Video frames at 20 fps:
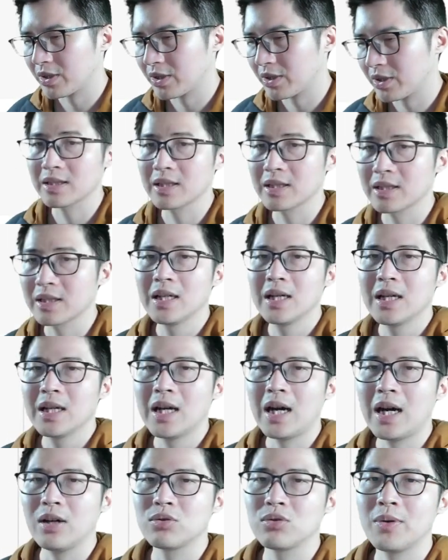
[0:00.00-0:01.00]
how do
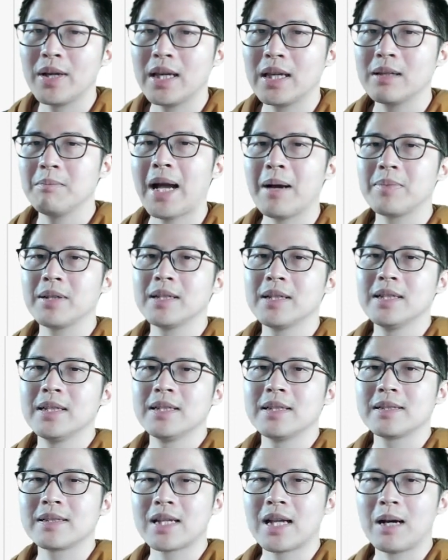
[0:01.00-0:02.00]
we map
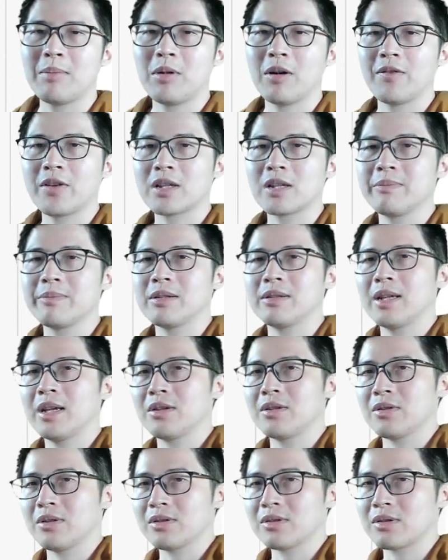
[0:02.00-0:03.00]
some of the
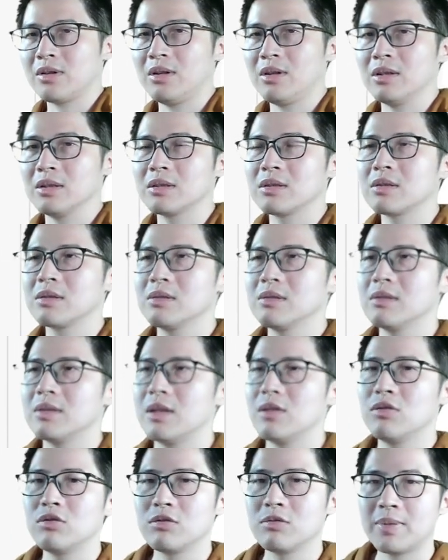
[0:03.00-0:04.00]
computations onto the
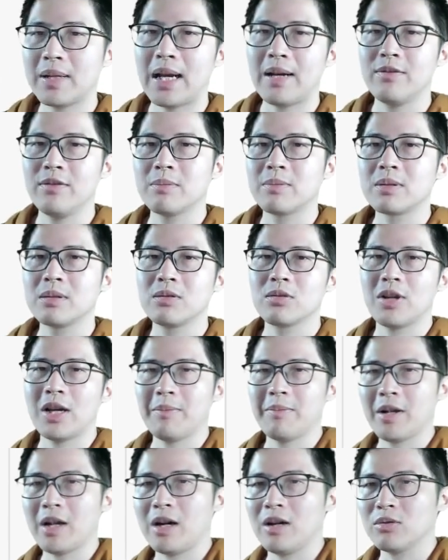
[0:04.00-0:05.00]
loop level program,
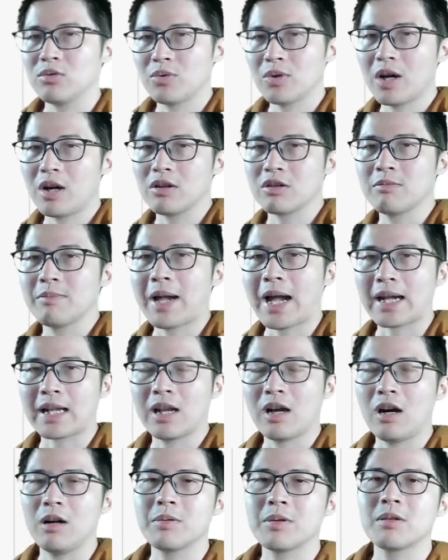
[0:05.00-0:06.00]
and how do we automatically
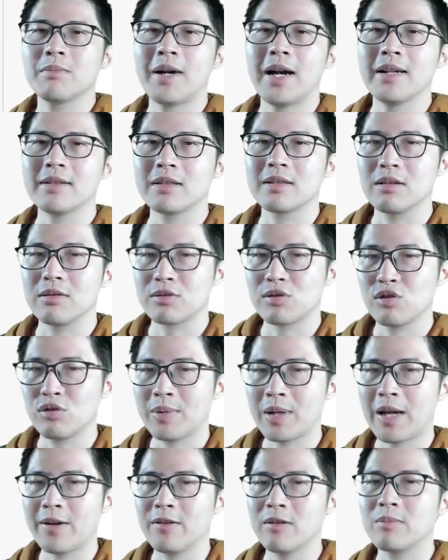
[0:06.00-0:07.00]
optimize those loop
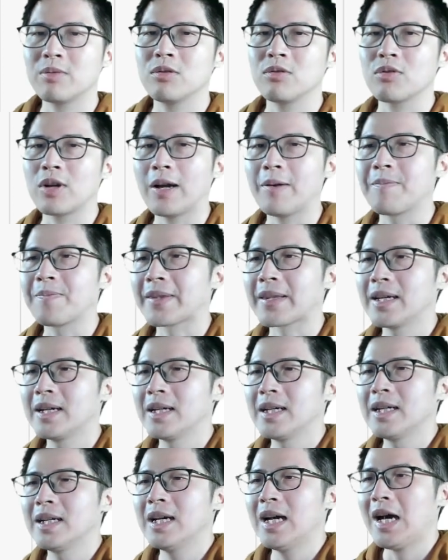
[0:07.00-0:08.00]
level programs.
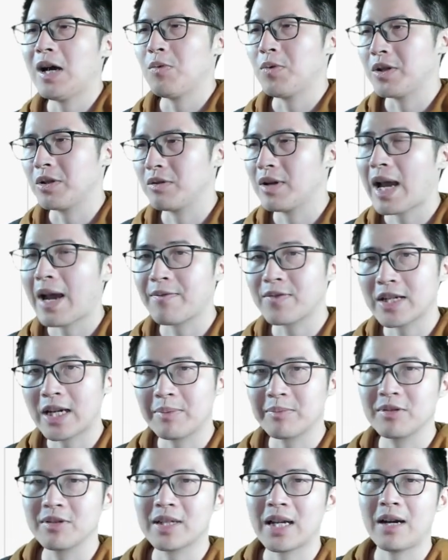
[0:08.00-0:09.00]
We don't have time
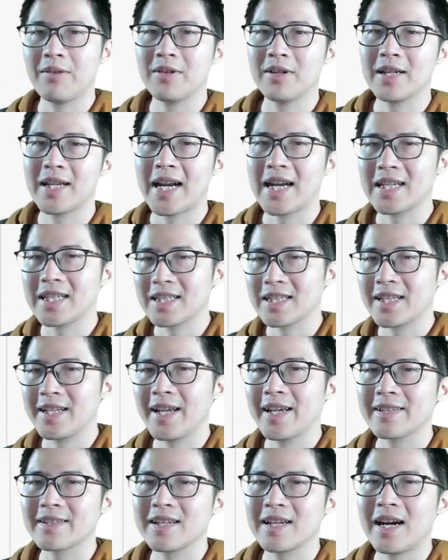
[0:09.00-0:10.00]
to cover that in
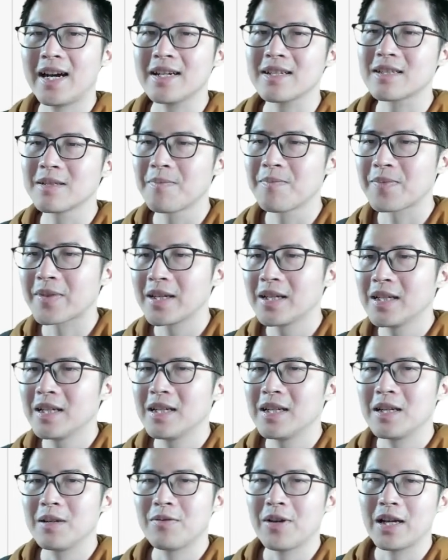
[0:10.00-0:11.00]
today's class.
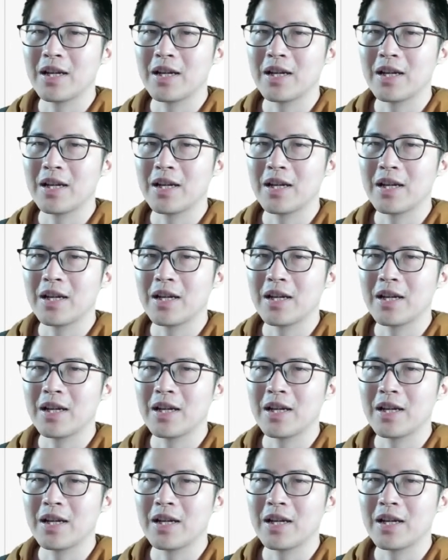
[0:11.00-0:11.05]
If you're